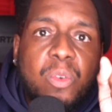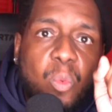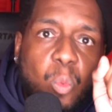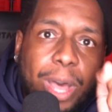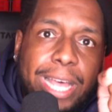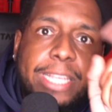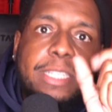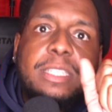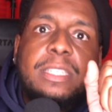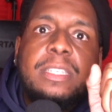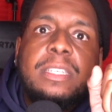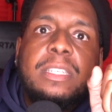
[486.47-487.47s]

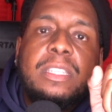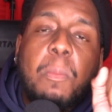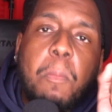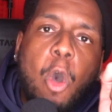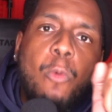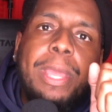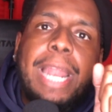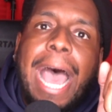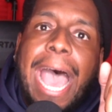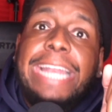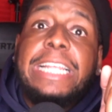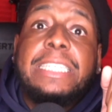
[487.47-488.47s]
Was the moment
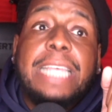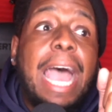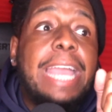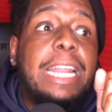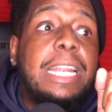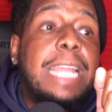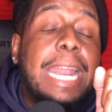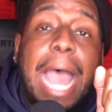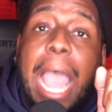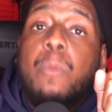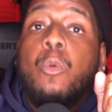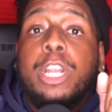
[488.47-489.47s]
I decided that
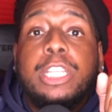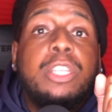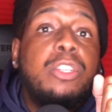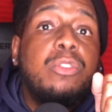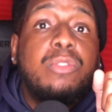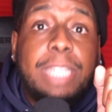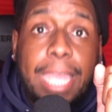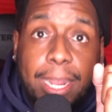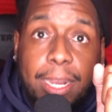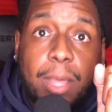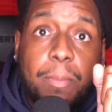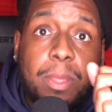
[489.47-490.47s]
I wanted to do
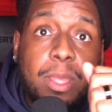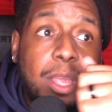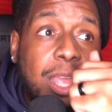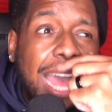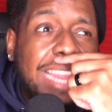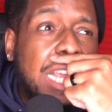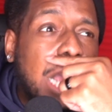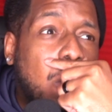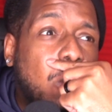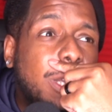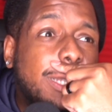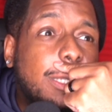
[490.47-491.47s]
stand-up. I think I
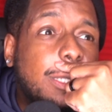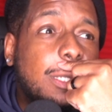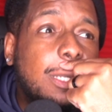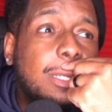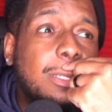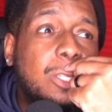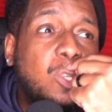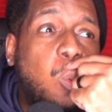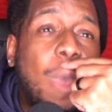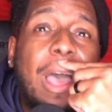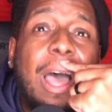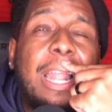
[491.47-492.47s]
was 12